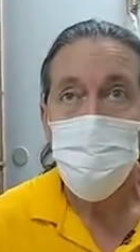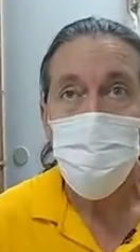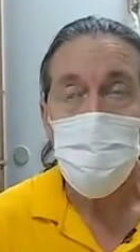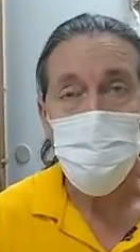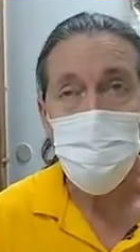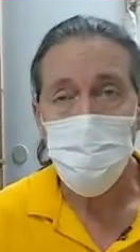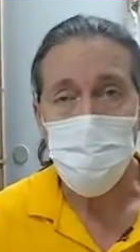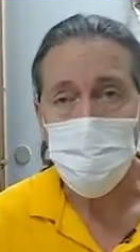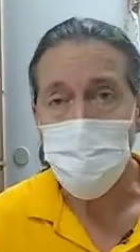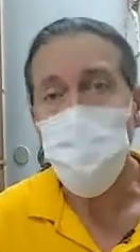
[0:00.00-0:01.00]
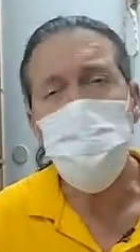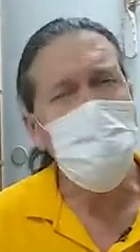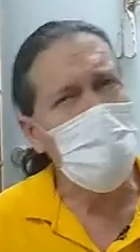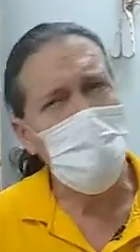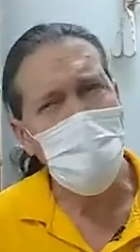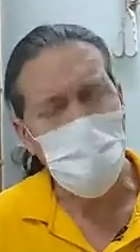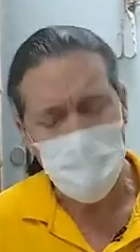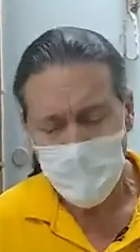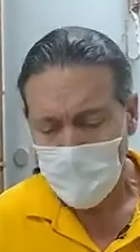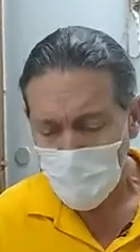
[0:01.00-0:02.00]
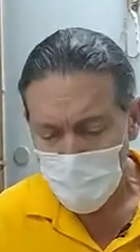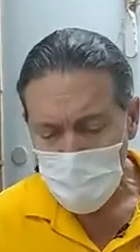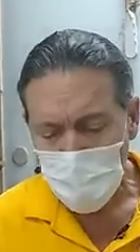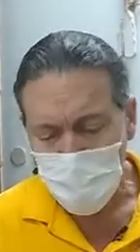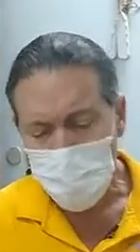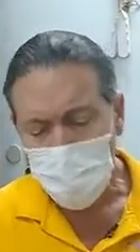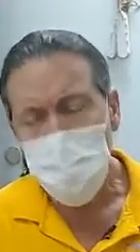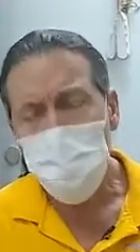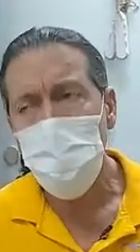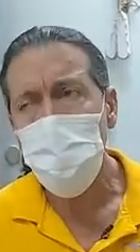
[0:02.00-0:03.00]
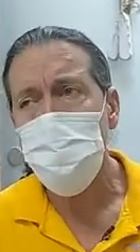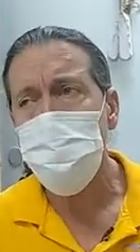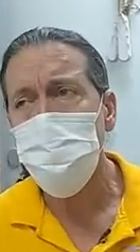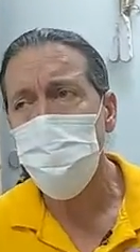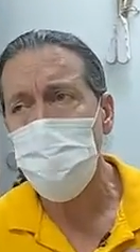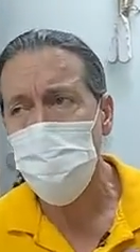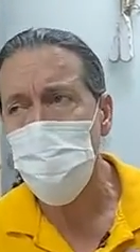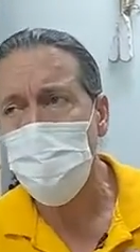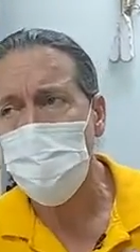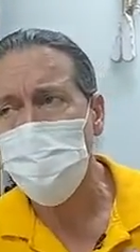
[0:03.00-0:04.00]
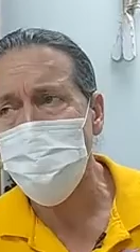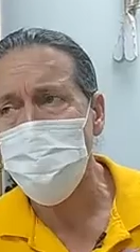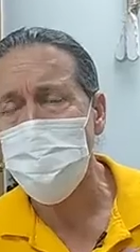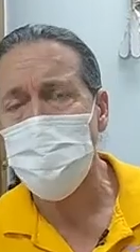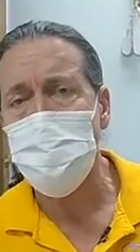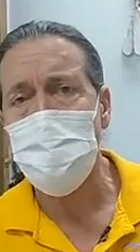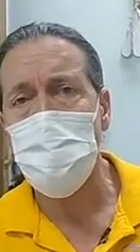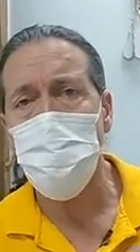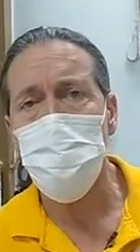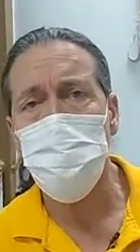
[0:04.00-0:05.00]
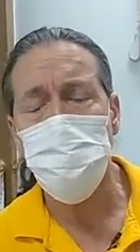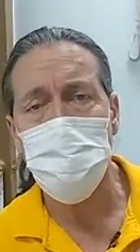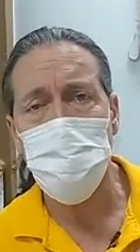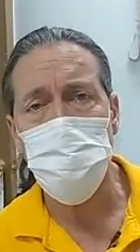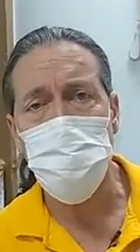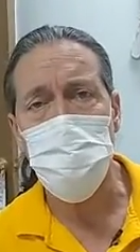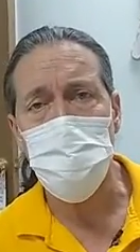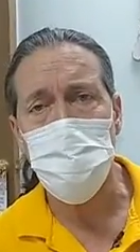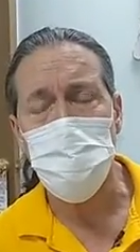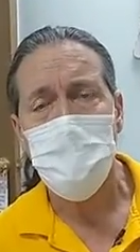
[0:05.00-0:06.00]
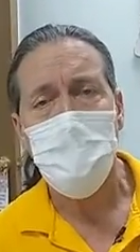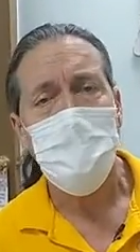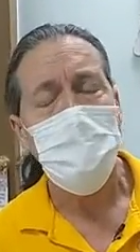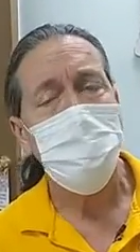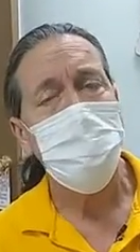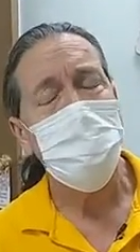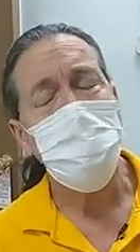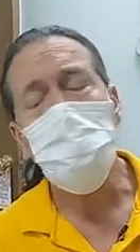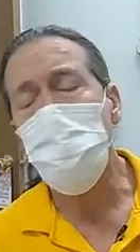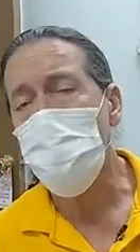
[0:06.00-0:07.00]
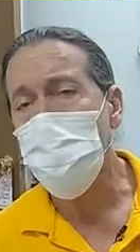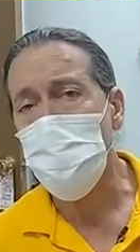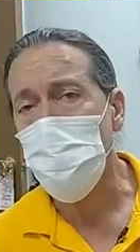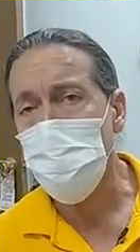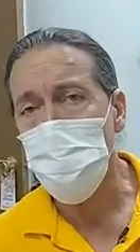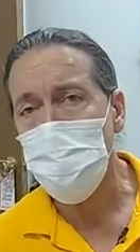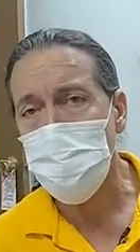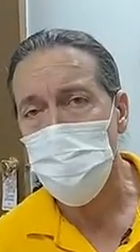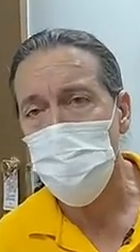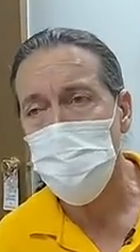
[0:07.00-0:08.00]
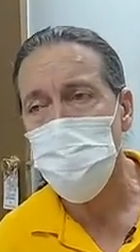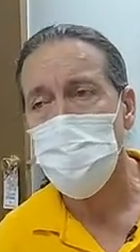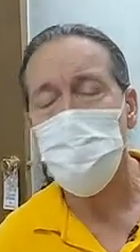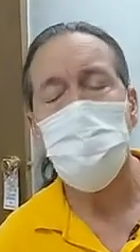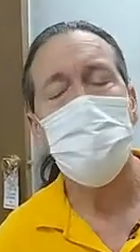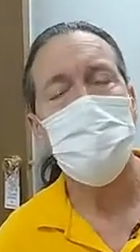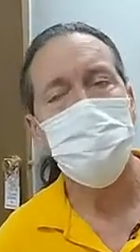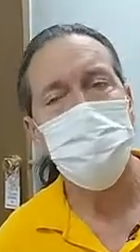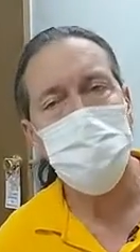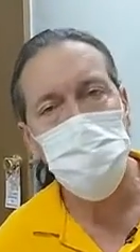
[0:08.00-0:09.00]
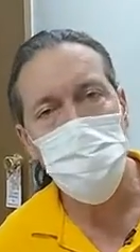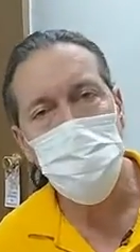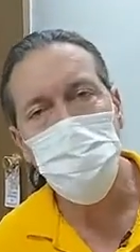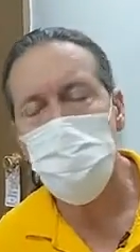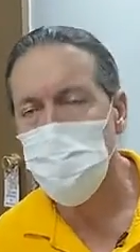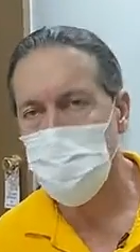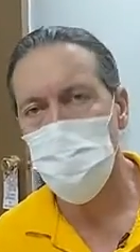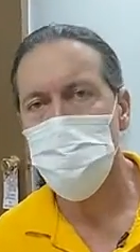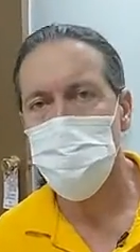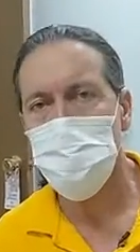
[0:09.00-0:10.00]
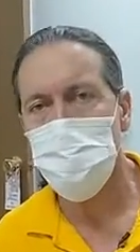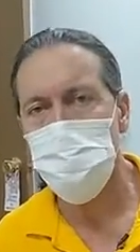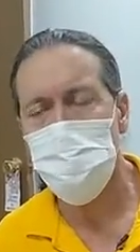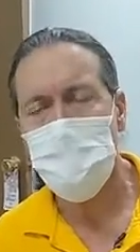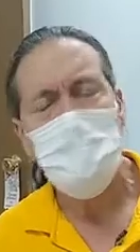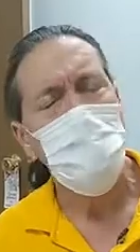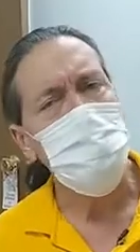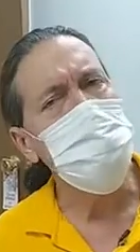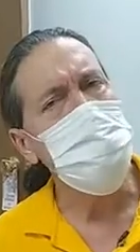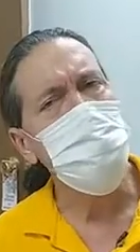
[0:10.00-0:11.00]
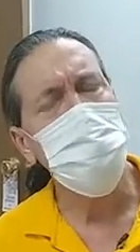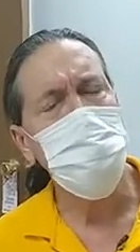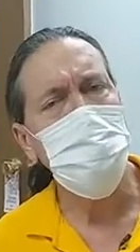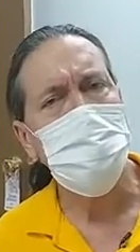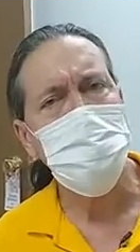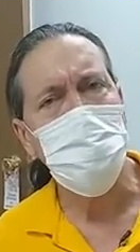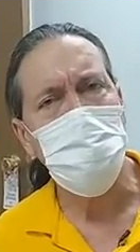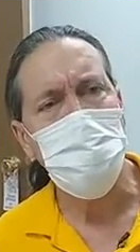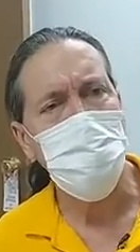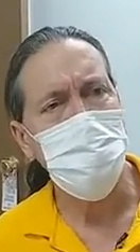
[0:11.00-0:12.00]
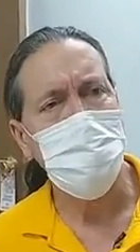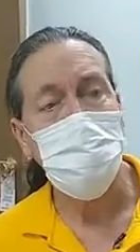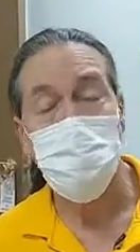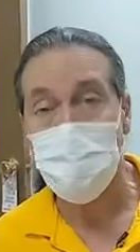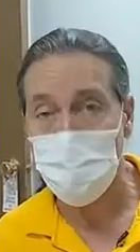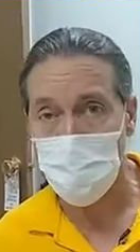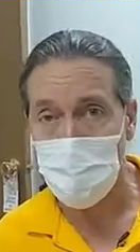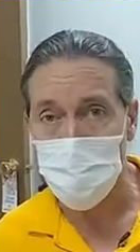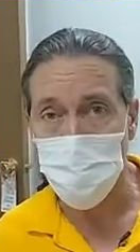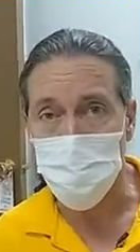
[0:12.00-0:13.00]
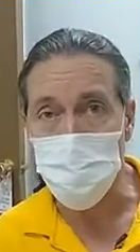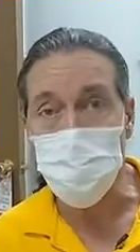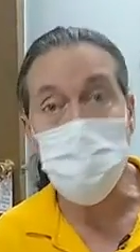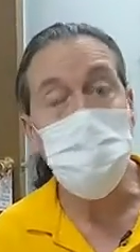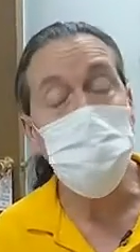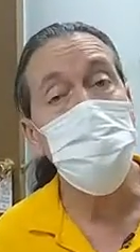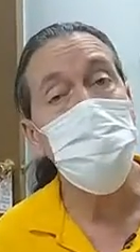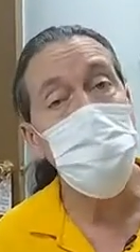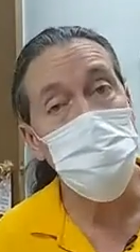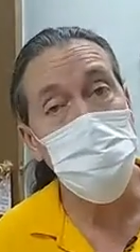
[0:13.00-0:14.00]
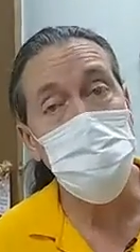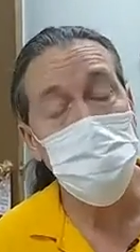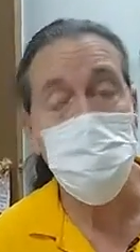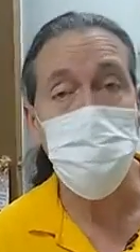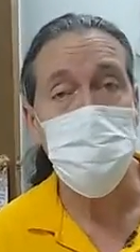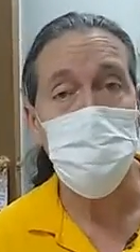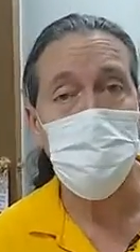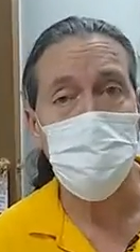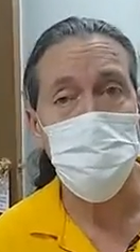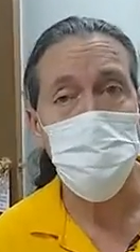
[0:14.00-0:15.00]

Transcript: Absolutely. Right? Give us a call. We are very, very specialized in our massages here. Very rarely will you get just a relaxation foo-foo massage. We seem to attract the people that have got problems, that they need some real serious massage.